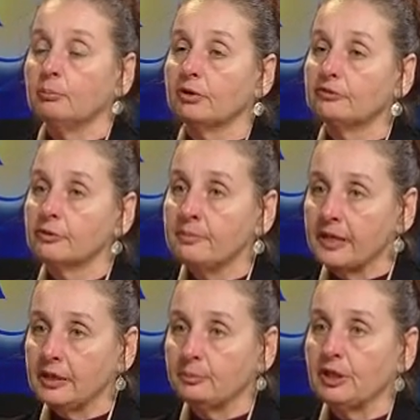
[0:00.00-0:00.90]
But for
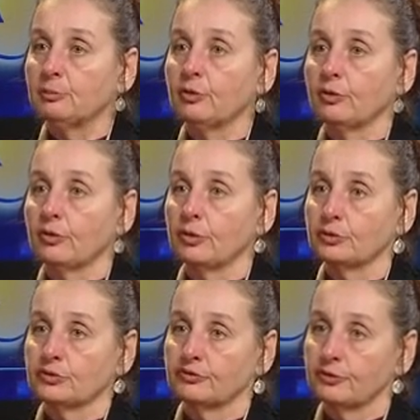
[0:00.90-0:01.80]
many people,
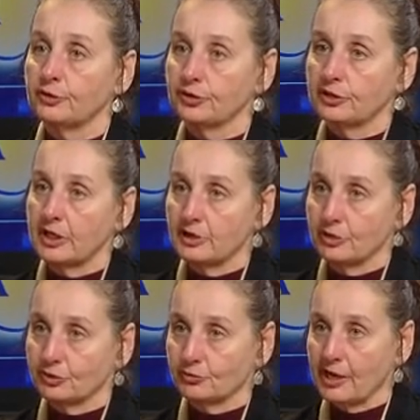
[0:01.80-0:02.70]
those first
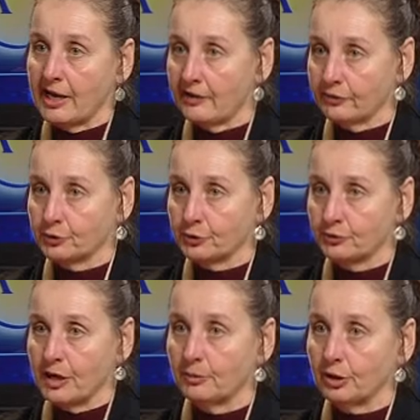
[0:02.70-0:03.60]
stages right after a
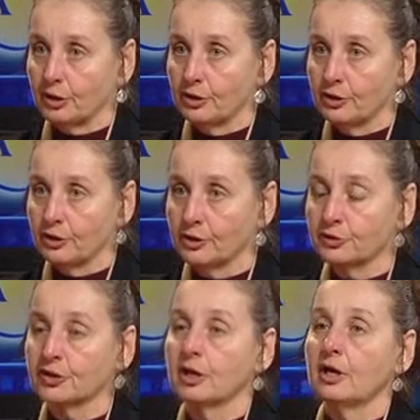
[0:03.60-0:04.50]
trauma occurs,